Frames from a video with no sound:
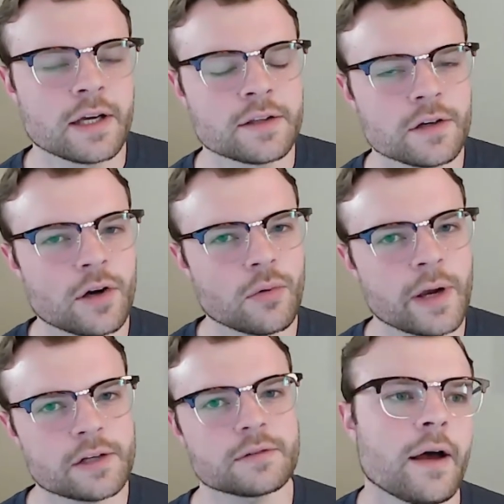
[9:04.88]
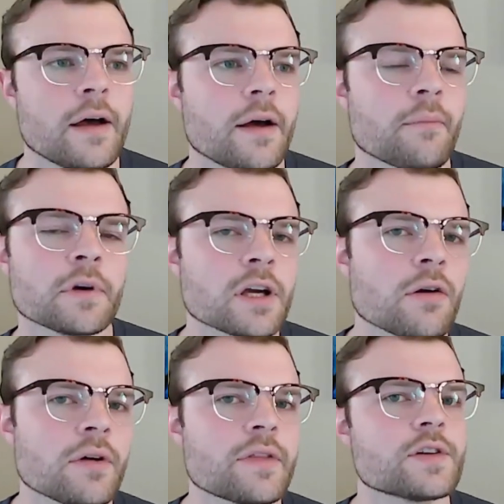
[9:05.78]
and they're correct. Uh, I'm going to
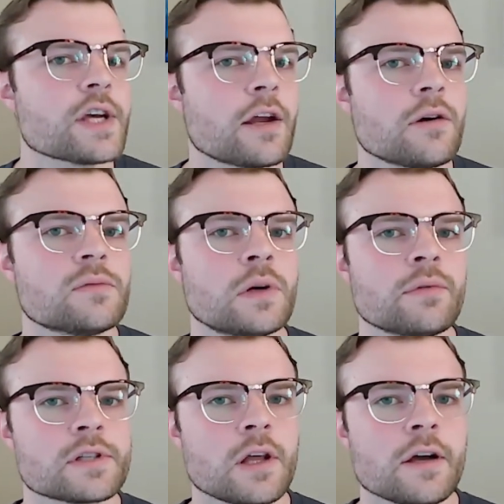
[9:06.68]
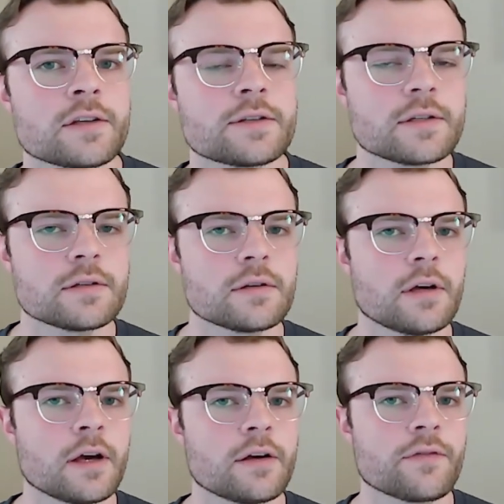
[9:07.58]
go with The Shadow of What Was Lost.
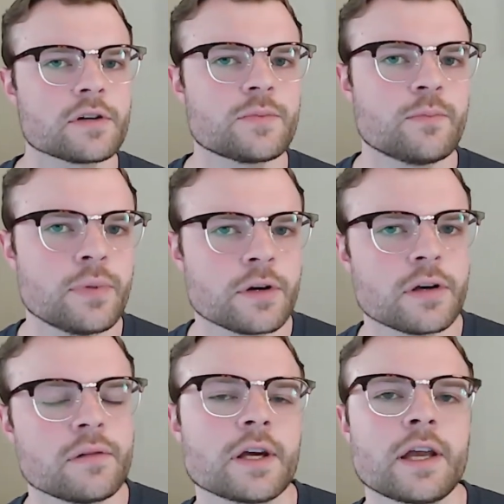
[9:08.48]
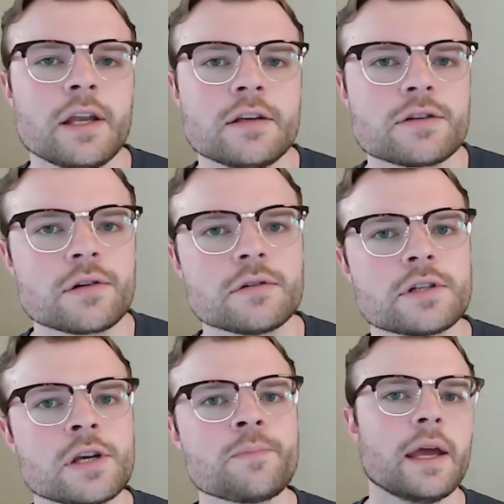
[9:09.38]
Uh, first book of Licanius
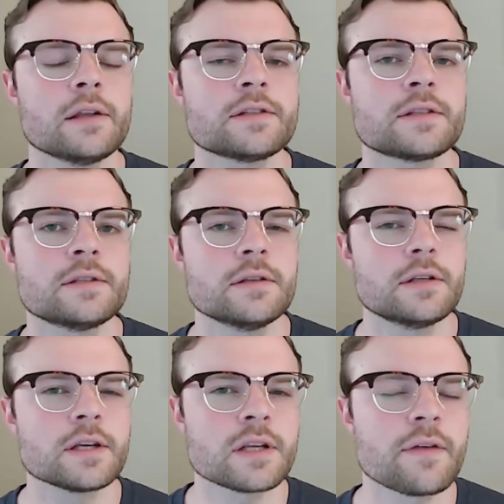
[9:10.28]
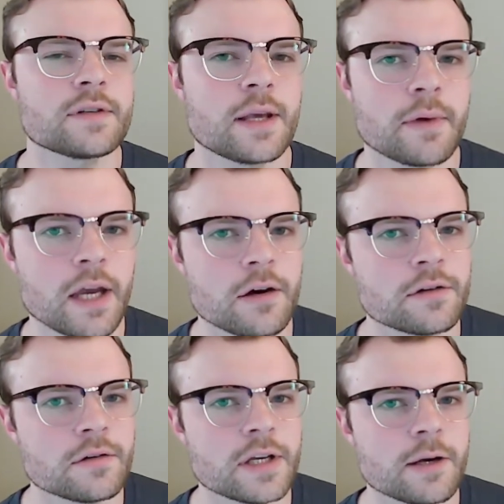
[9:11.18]
trilogy. It doesn't have the same
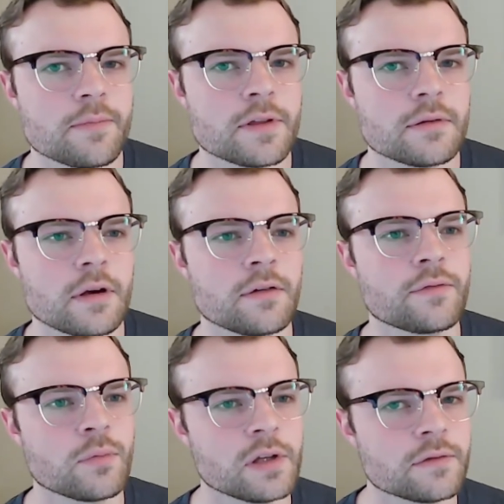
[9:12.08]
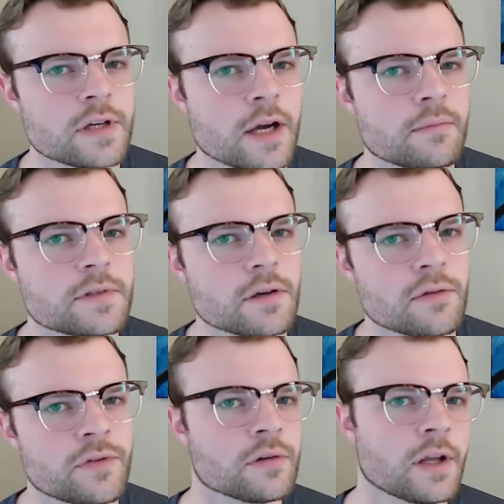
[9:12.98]
character depth of the Wheel of Time, so
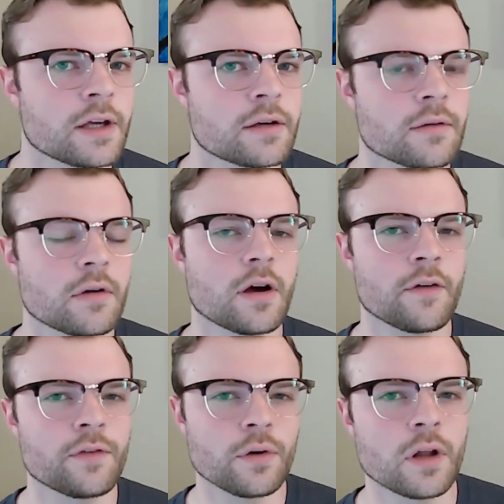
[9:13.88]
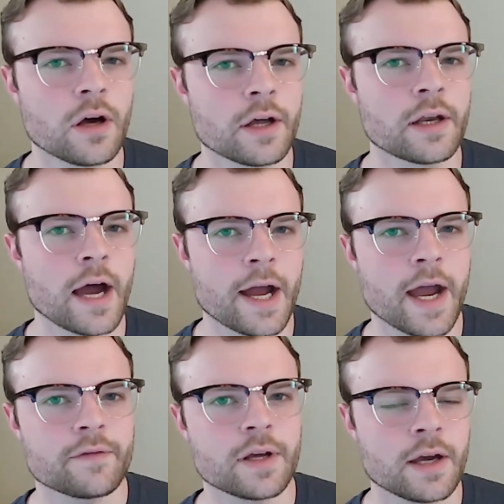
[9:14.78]
if you're like a full on, I
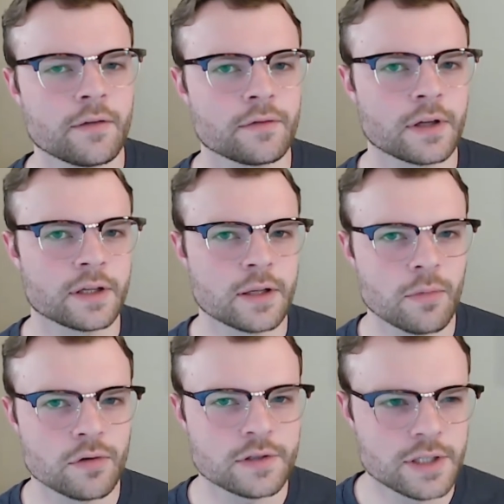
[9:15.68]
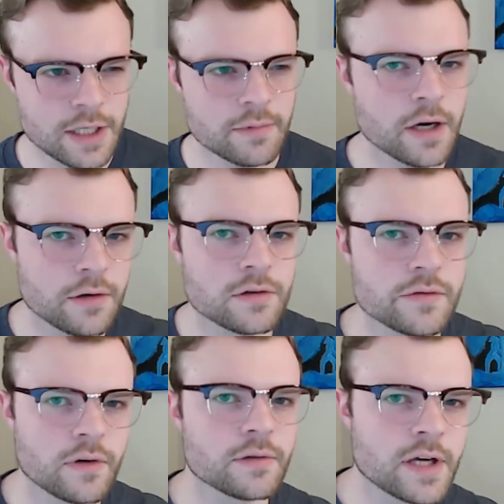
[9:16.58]
have to have like the most deep
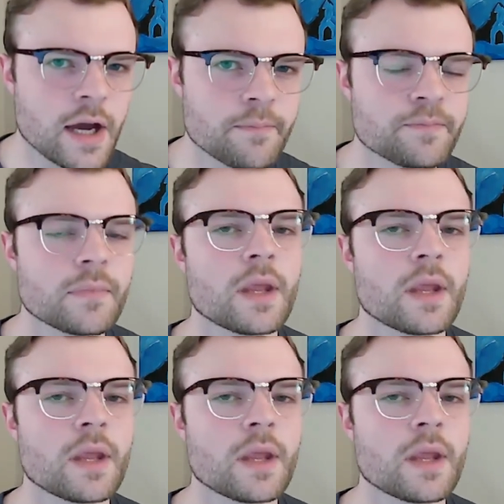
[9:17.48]
characters of all time